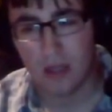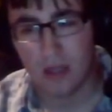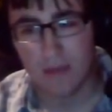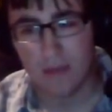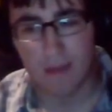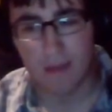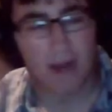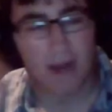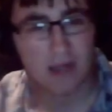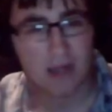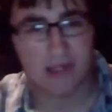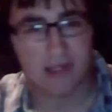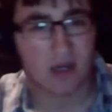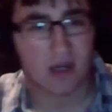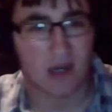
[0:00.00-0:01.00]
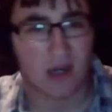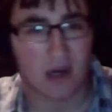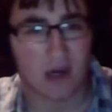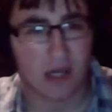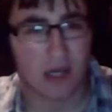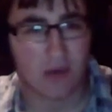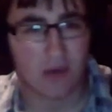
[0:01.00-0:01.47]
my parents started
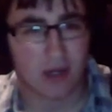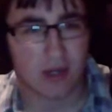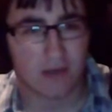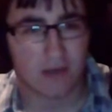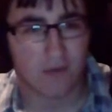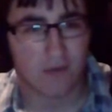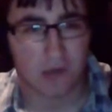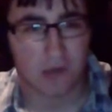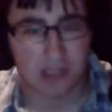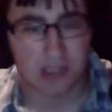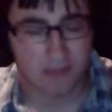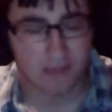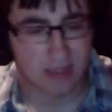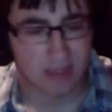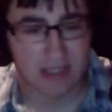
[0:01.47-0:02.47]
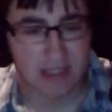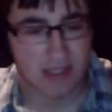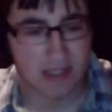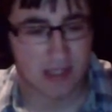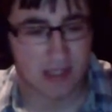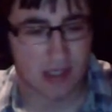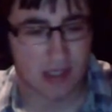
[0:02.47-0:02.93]
arguing and divorced. My
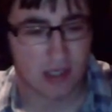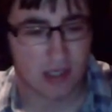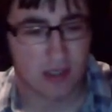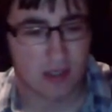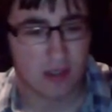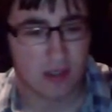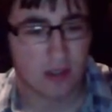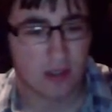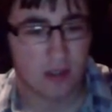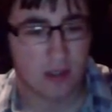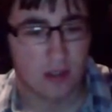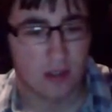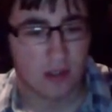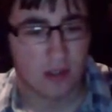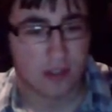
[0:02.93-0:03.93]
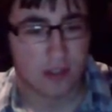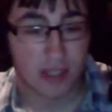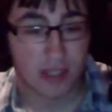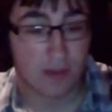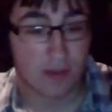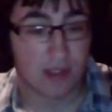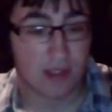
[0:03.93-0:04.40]
sister, she
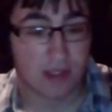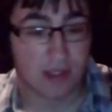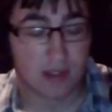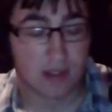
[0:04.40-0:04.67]
was